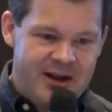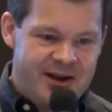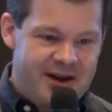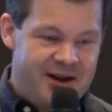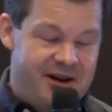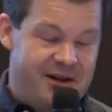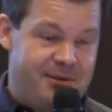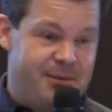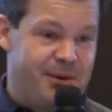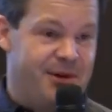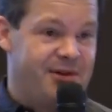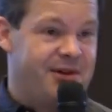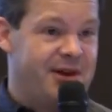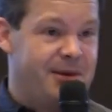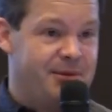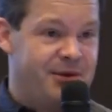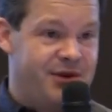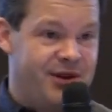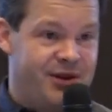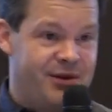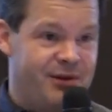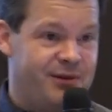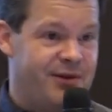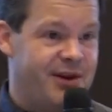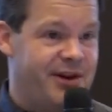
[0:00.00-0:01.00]
it's been
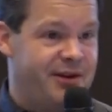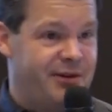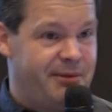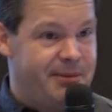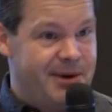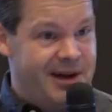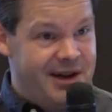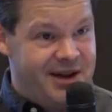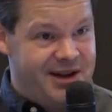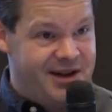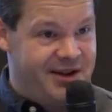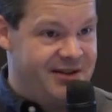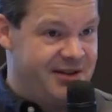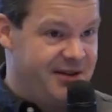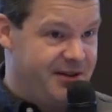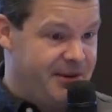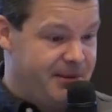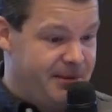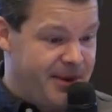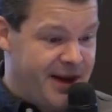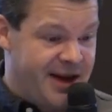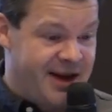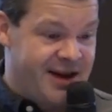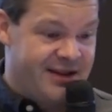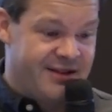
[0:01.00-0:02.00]
subject to vulnerabilities in the
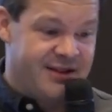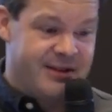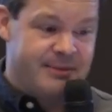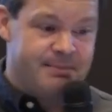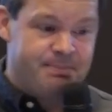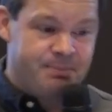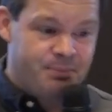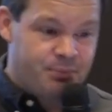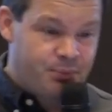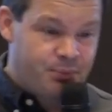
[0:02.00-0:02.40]
past.